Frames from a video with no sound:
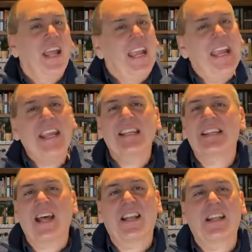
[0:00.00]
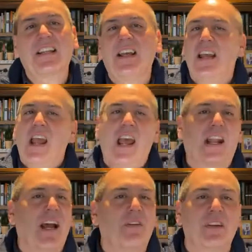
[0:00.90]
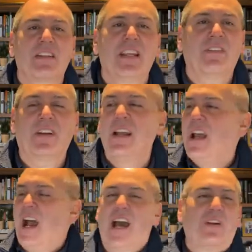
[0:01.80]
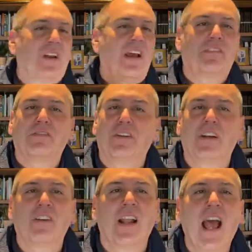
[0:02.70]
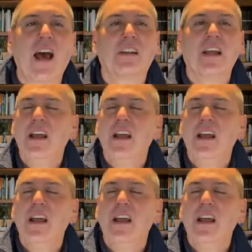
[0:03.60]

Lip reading: He said it, and I receive it. I don't have to figure it out.